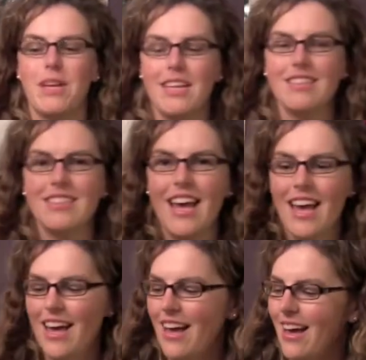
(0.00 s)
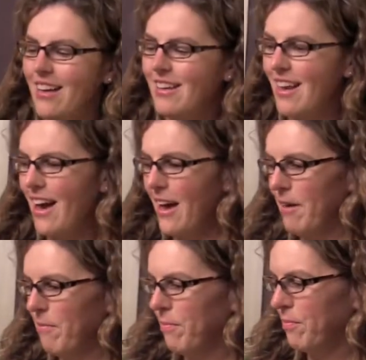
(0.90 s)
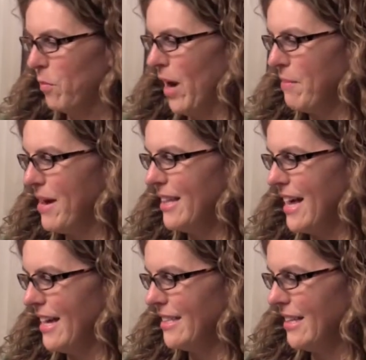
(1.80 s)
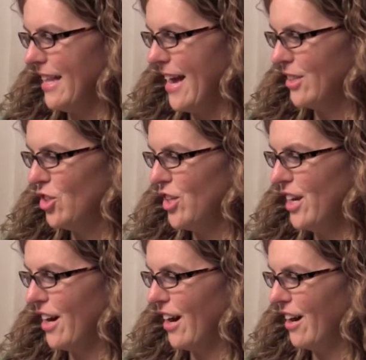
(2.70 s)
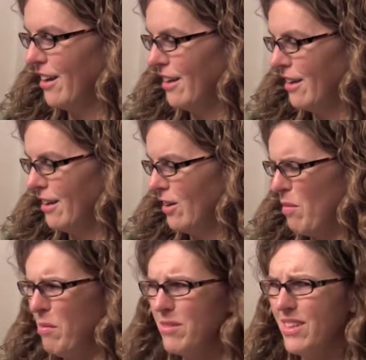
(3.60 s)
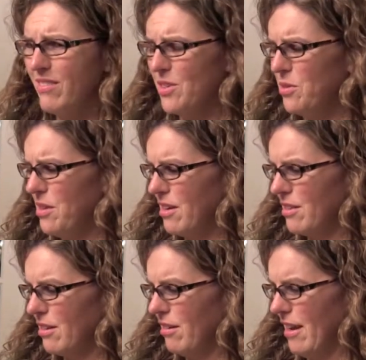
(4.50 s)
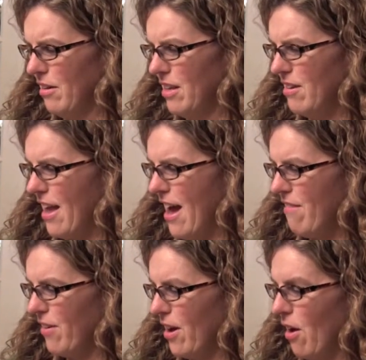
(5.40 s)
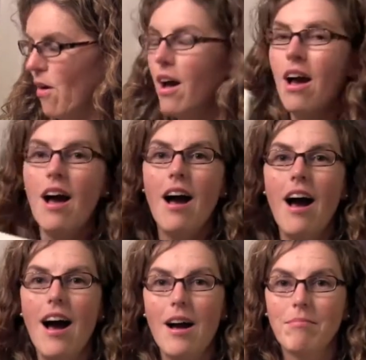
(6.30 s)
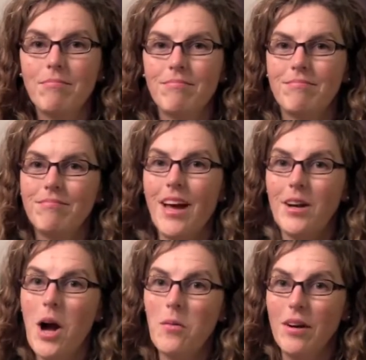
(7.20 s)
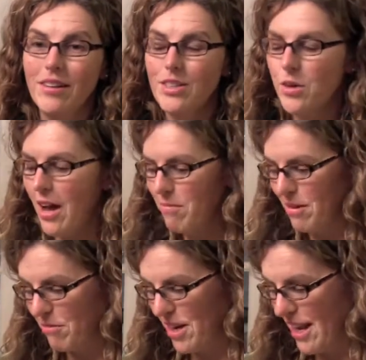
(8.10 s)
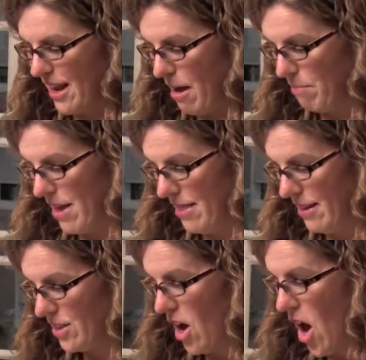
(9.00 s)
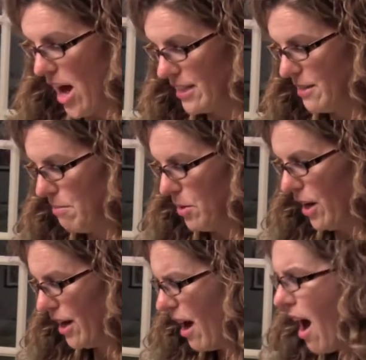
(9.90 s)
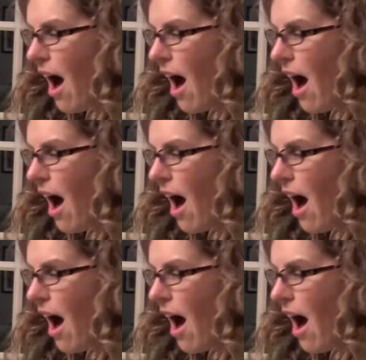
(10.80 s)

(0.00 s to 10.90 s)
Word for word: Beans, and um, when I met Liza last year, maybe it was even two years ago now, a year and a half ago, um, I got one. So I've been reading up in this awesome book.